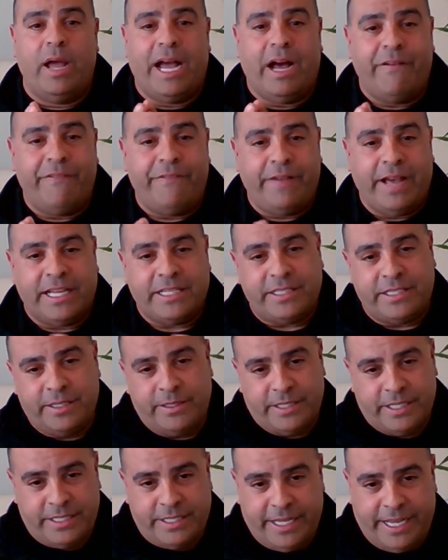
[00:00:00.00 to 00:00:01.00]
how fast
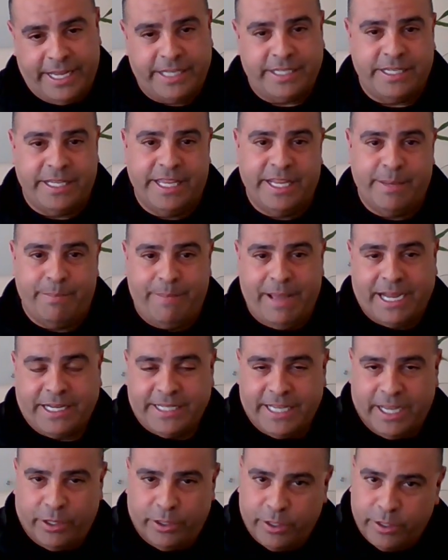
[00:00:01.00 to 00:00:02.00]
does it take to get it back
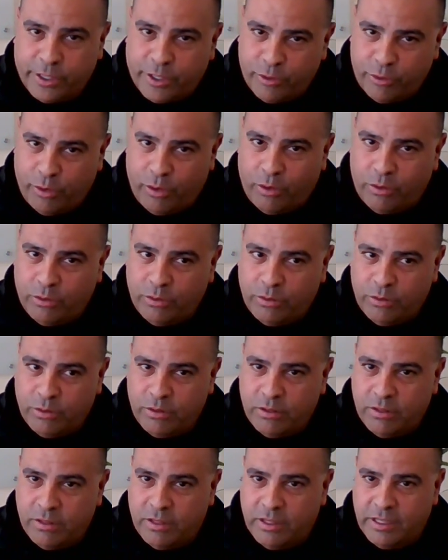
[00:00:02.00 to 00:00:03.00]
down under control,
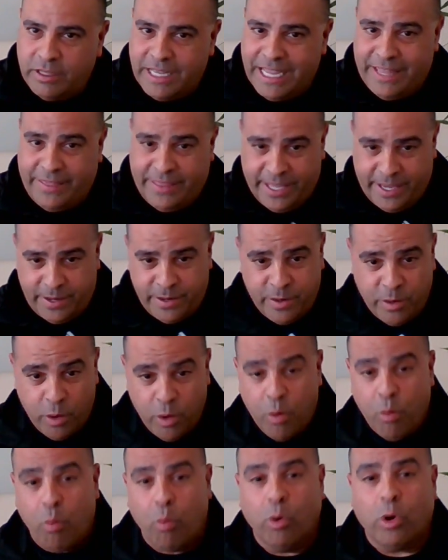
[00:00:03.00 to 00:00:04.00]
and then
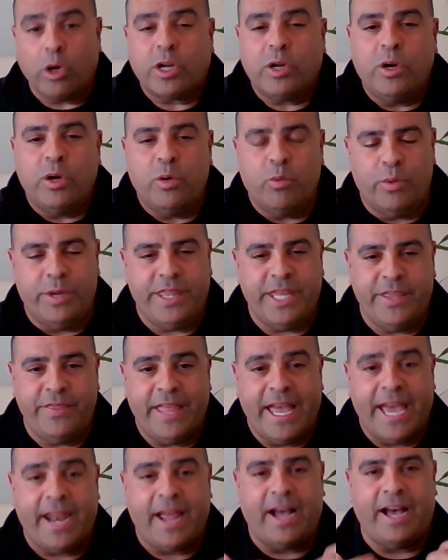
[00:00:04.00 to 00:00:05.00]
work within
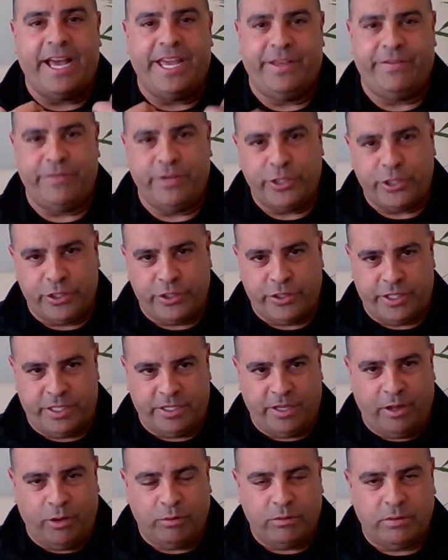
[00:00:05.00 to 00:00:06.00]
that high efficiency
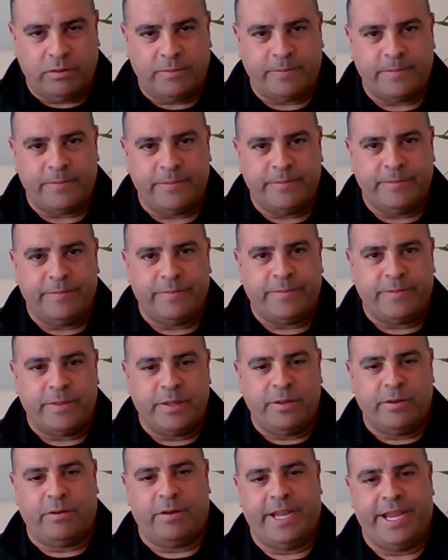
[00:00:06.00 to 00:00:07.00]
zone.
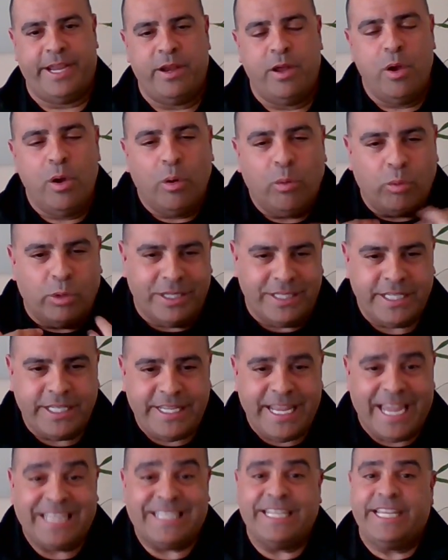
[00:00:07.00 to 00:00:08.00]
Right? What does it
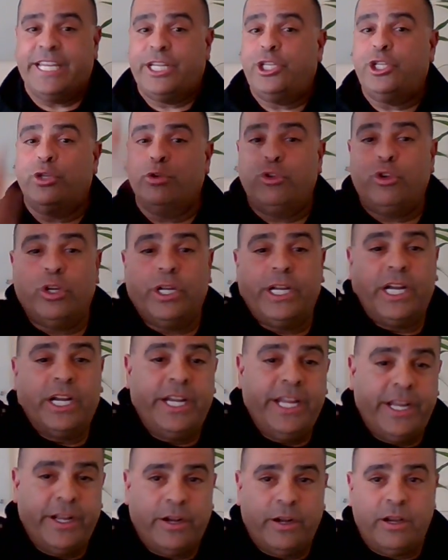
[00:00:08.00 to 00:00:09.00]
take to get you
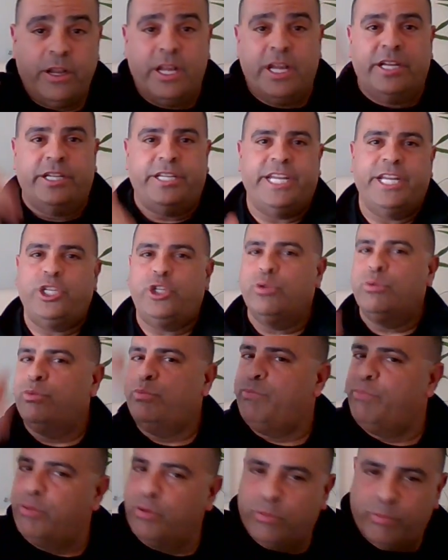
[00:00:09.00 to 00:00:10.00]
triggered here, to get
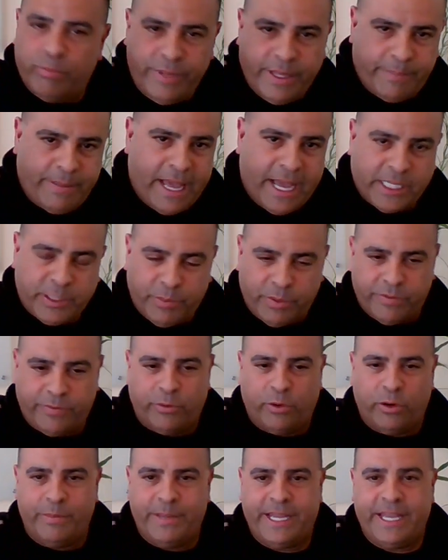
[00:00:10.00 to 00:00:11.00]
you packed
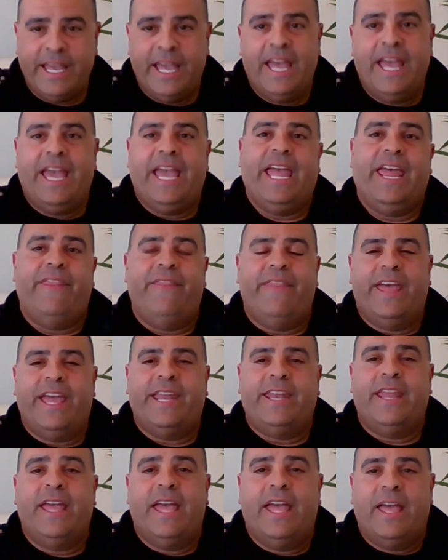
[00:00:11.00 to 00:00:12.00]
performing, and
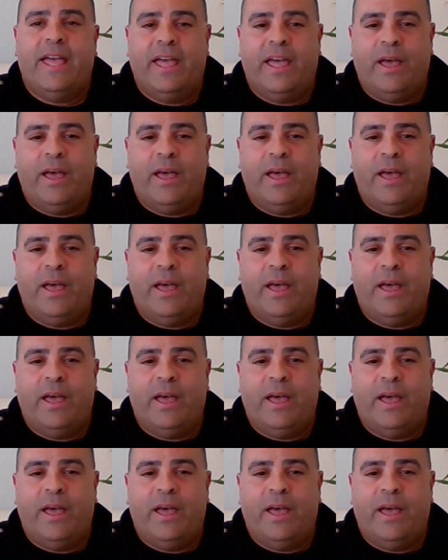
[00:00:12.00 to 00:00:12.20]
then